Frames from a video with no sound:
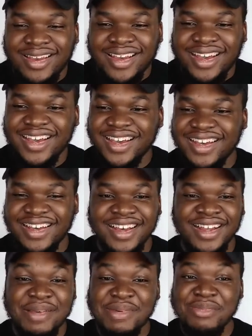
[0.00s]

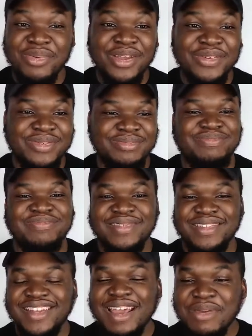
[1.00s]
let me breathe.
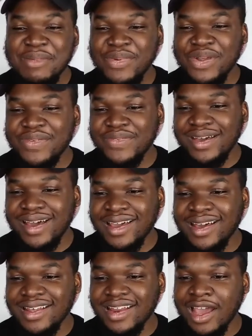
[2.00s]
I
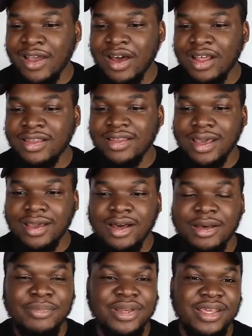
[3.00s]

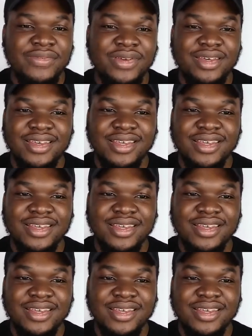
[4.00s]
can't believe it.